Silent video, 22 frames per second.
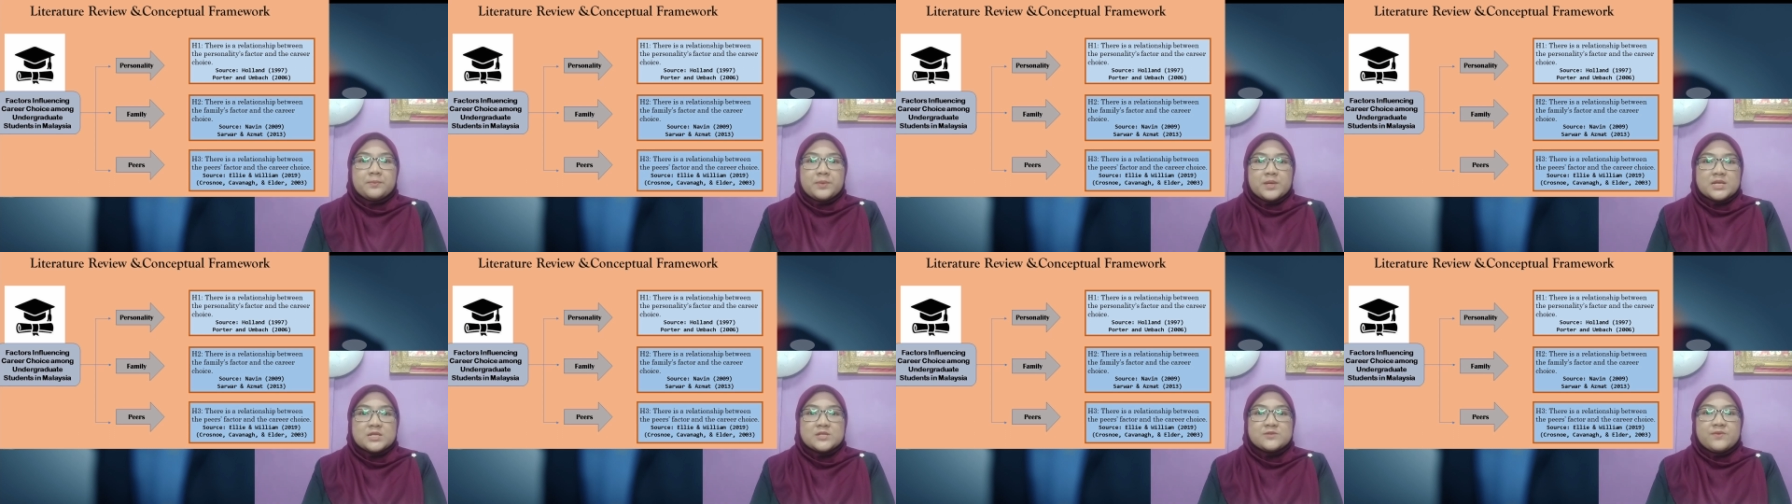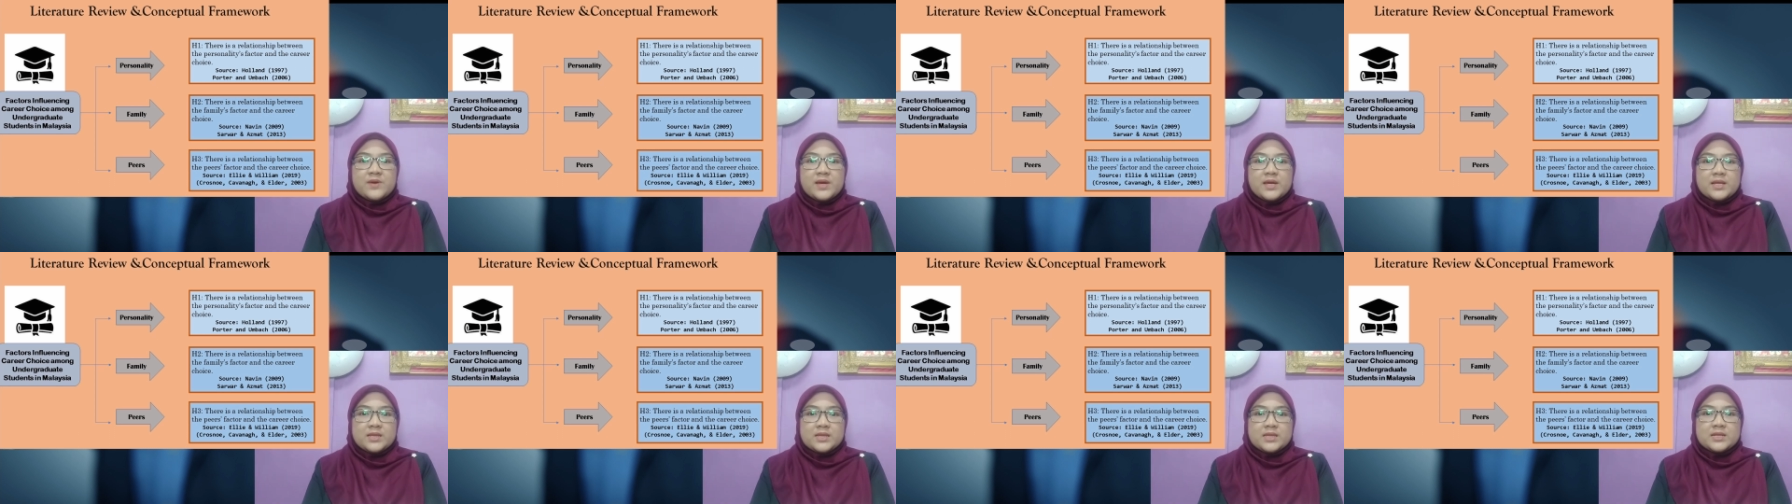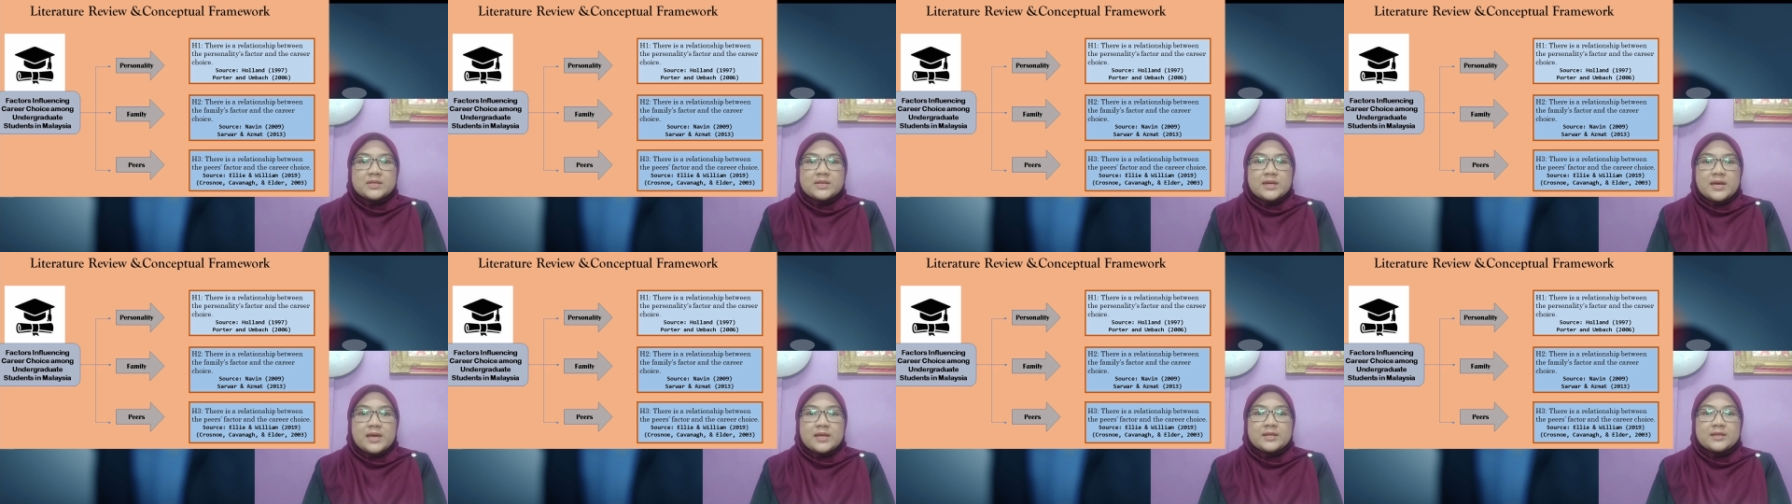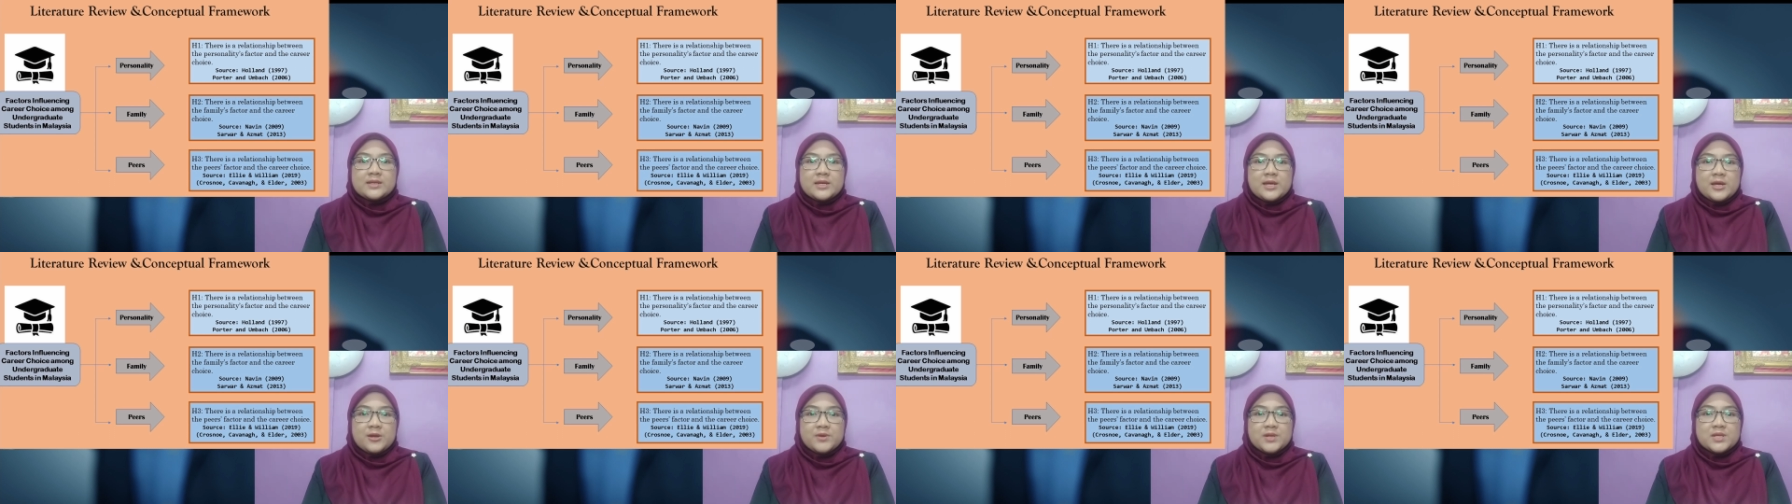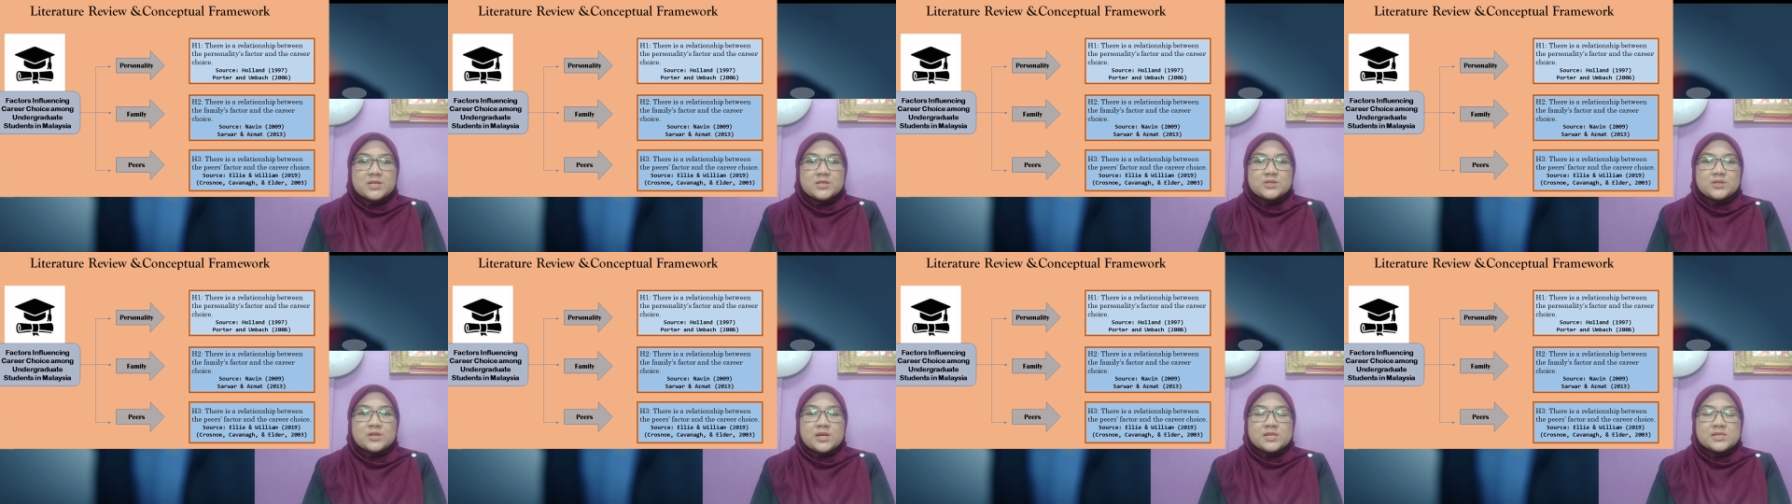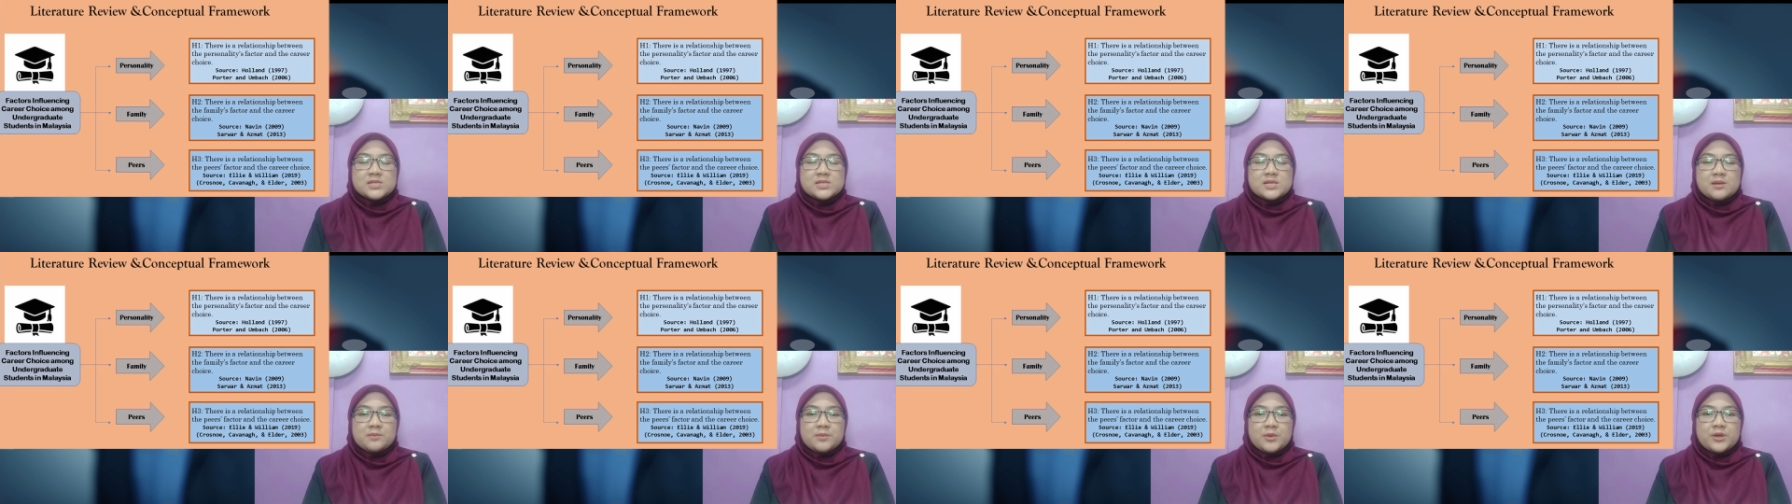peers factor and career choice
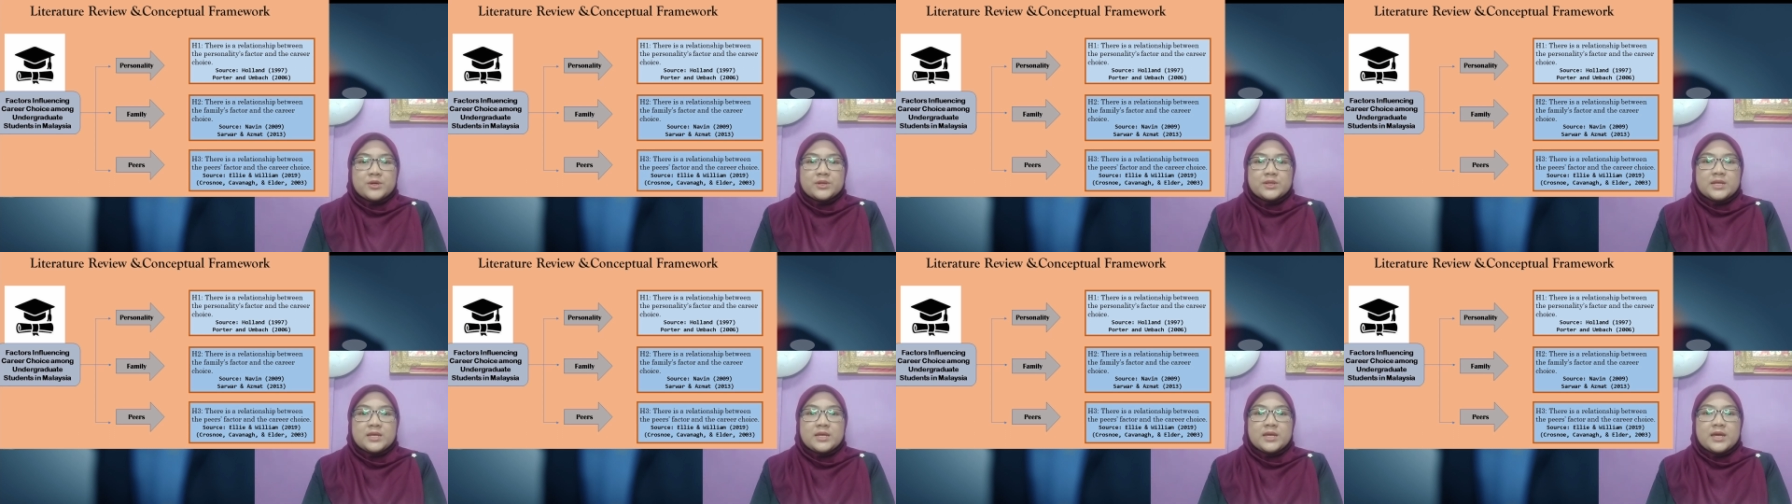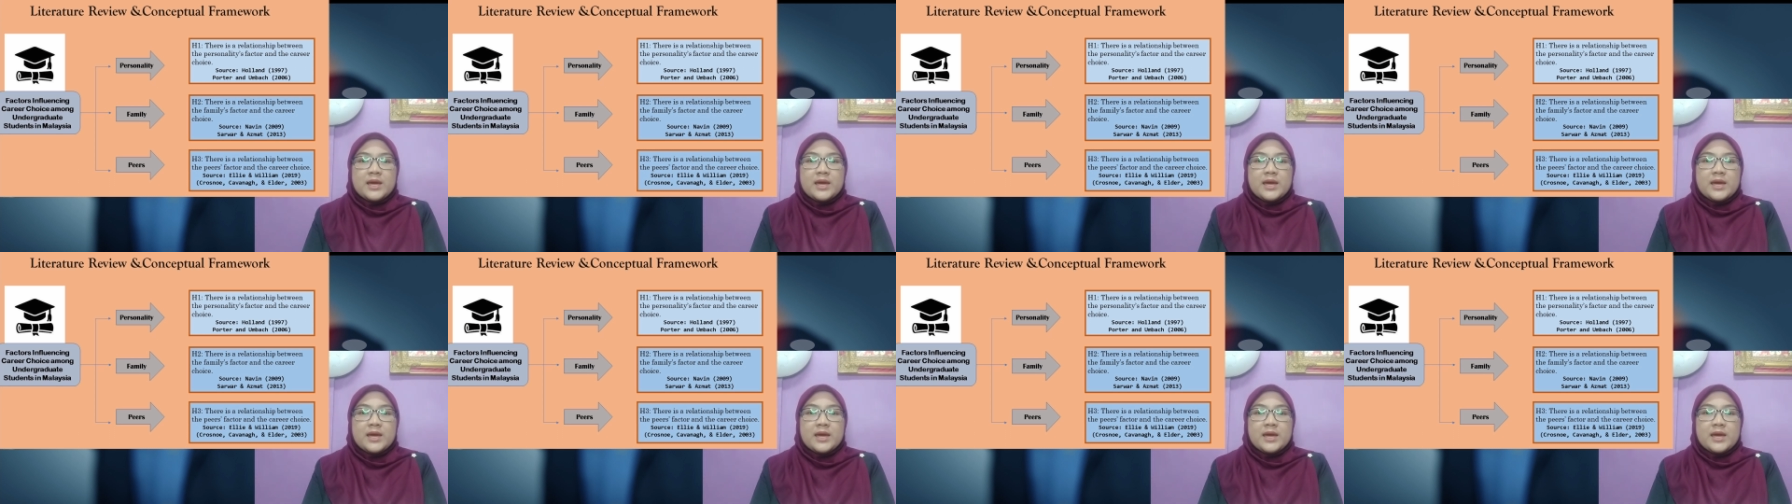among the